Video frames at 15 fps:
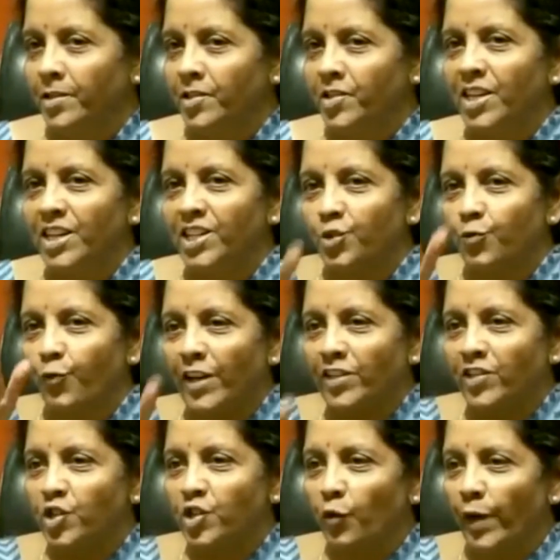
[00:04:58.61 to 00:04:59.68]
Six
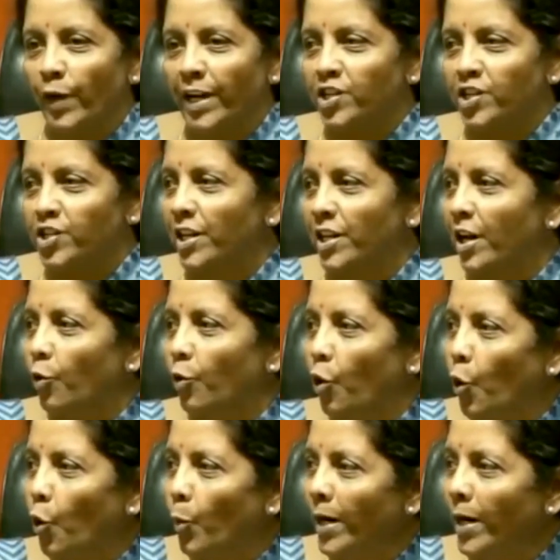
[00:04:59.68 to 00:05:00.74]
phases of election are
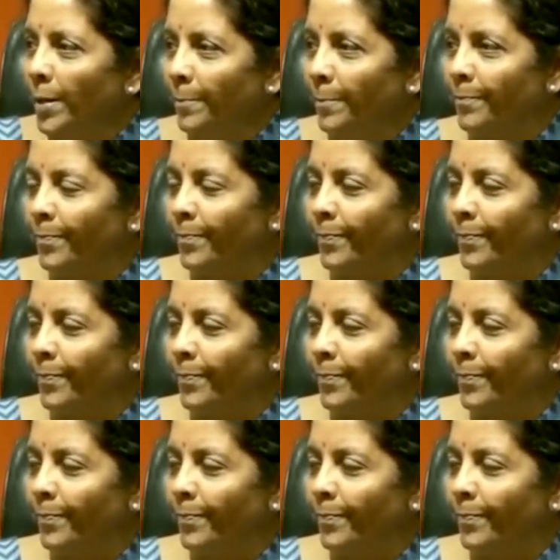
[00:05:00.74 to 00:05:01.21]
over.